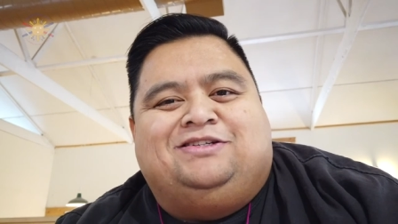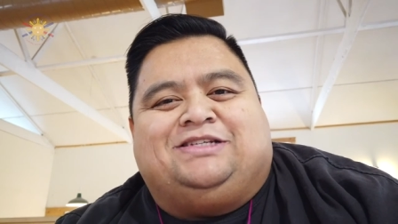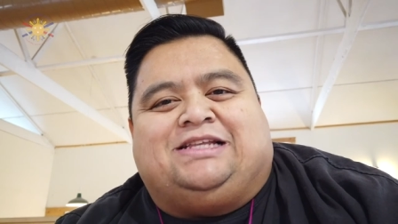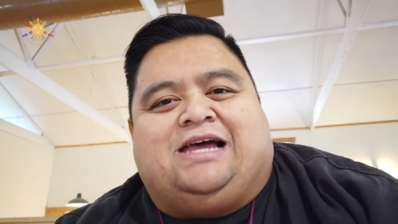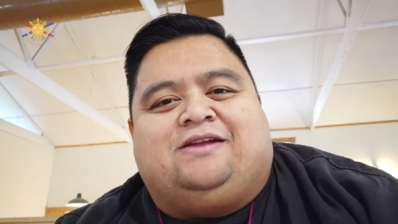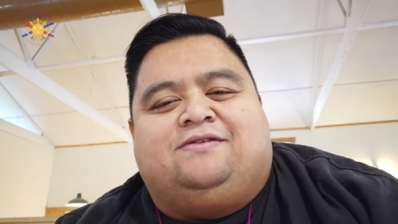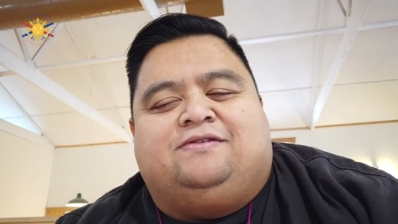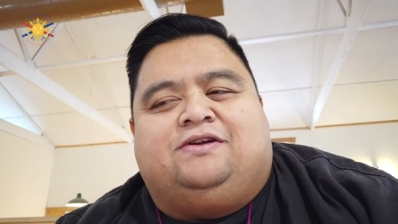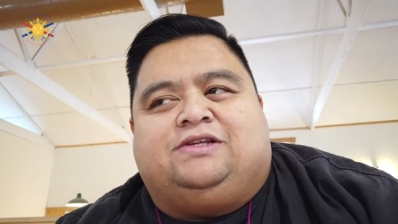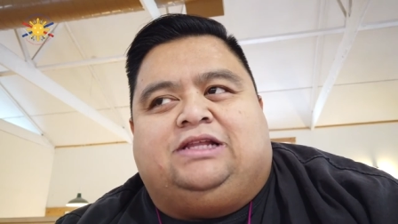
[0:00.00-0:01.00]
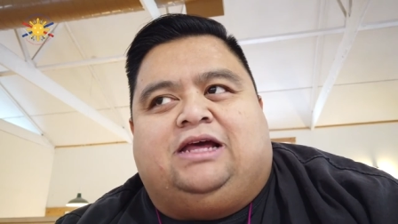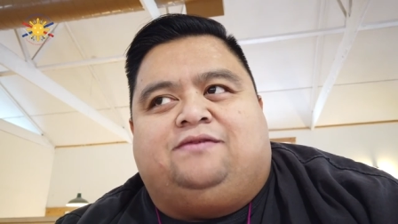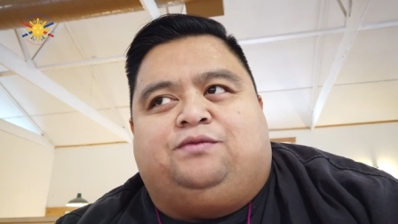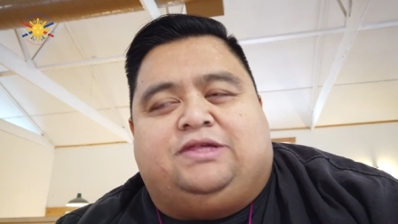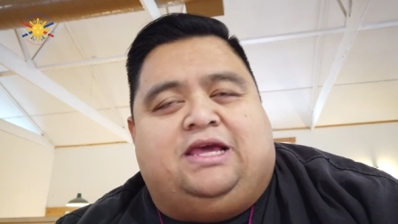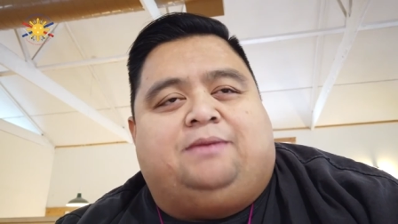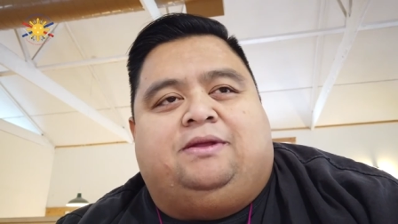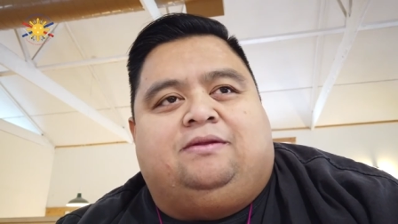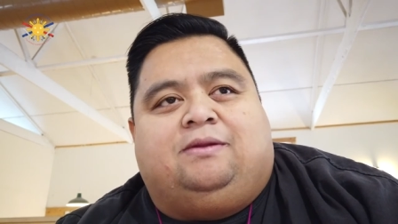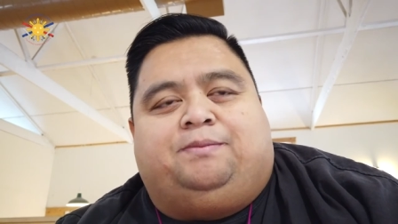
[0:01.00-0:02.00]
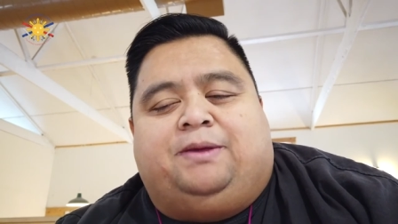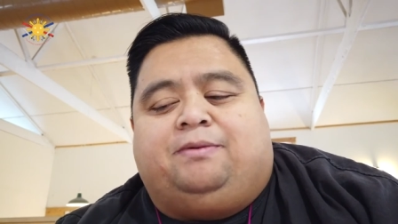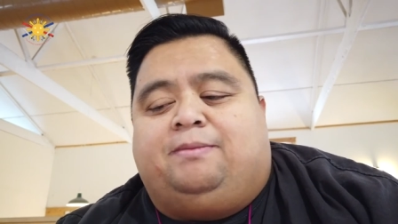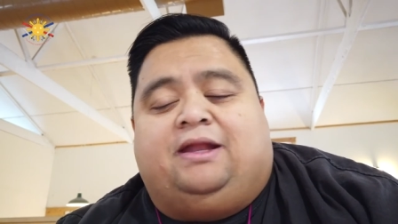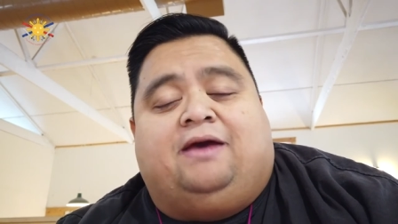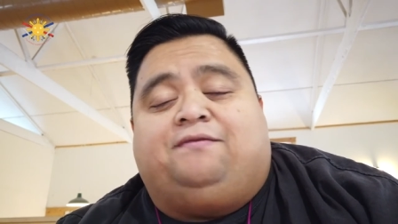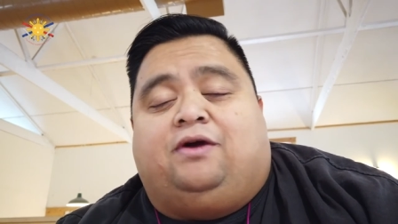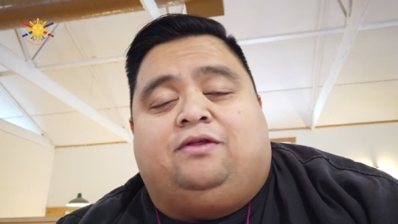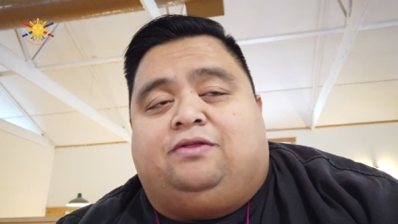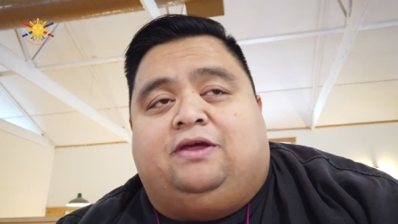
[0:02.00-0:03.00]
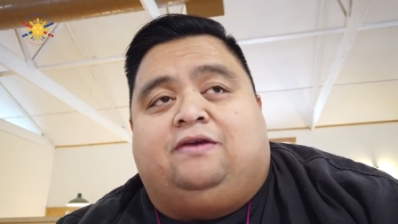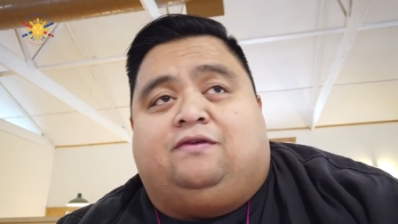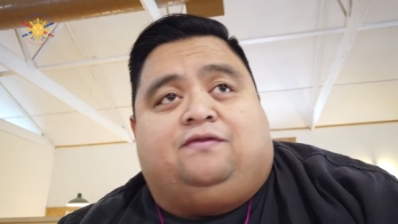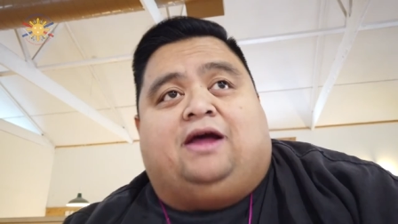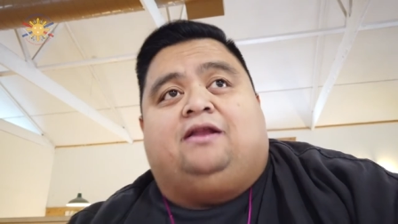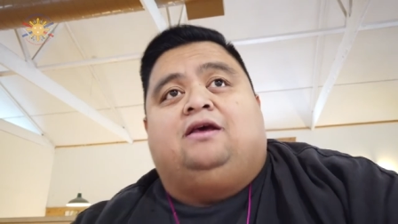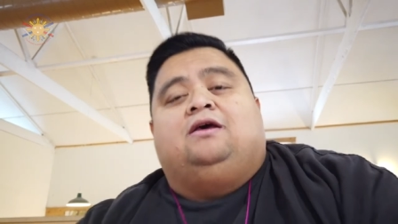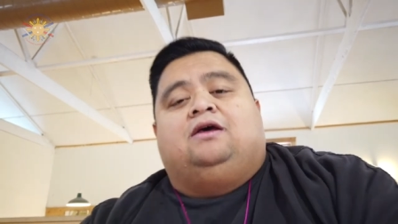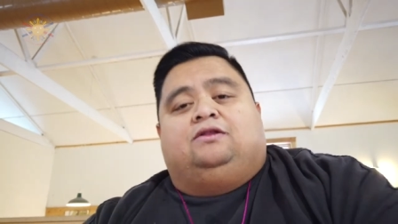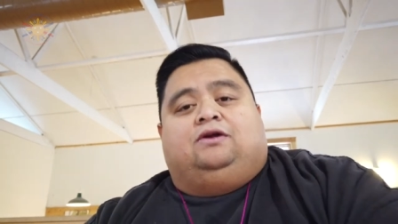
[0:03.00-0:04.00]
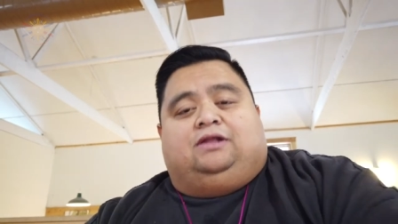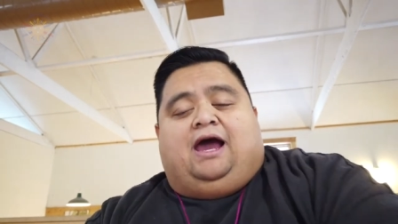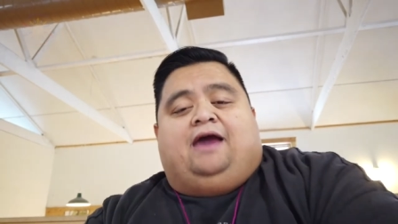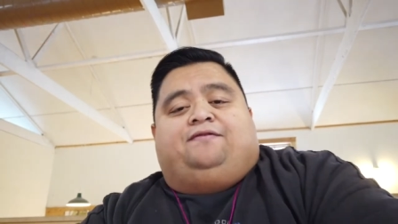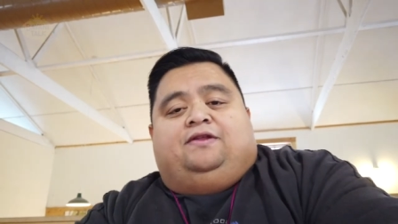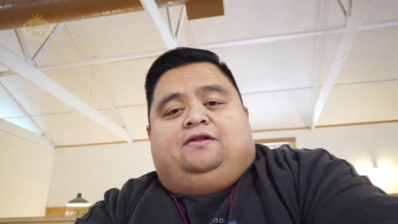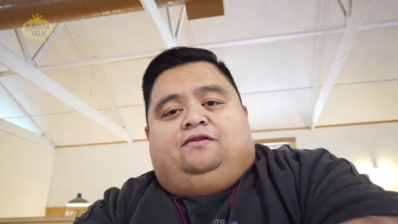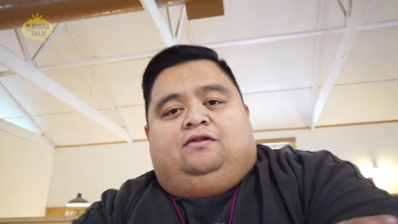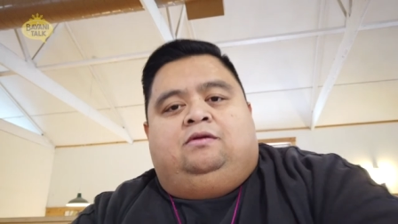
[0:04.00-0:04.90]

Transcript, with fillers: There's a lot of there's a lot of resentment that people may have for other things, or not their life and